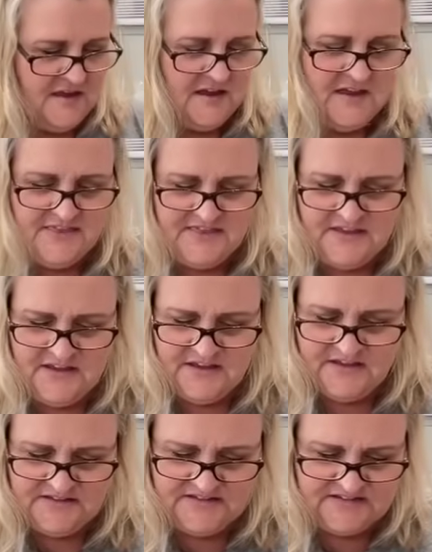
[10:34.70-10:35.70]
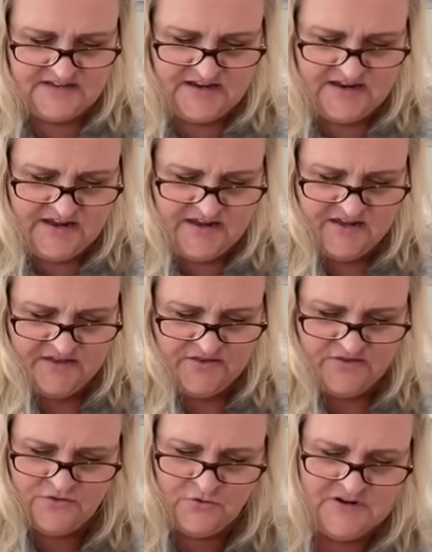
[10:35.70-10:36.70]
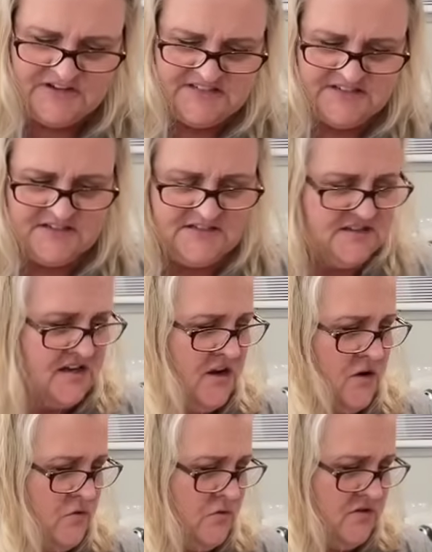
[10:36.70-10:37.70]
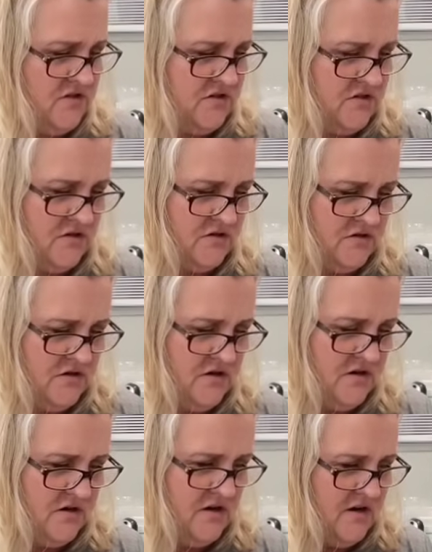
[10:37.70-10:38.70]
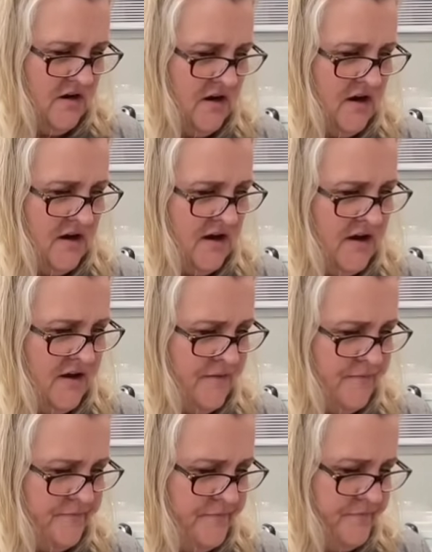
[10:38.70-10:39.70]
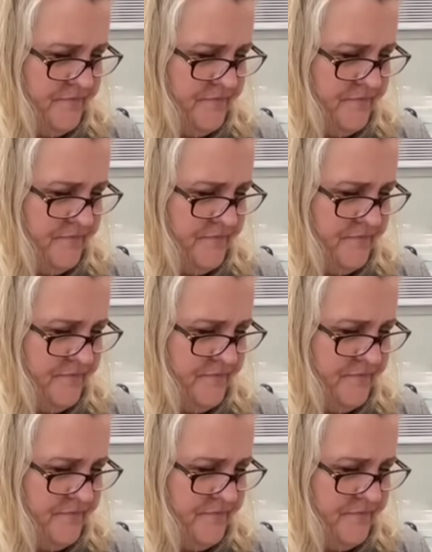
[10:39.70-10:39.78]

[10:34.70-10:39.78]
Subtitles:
I think it's a 36 count. I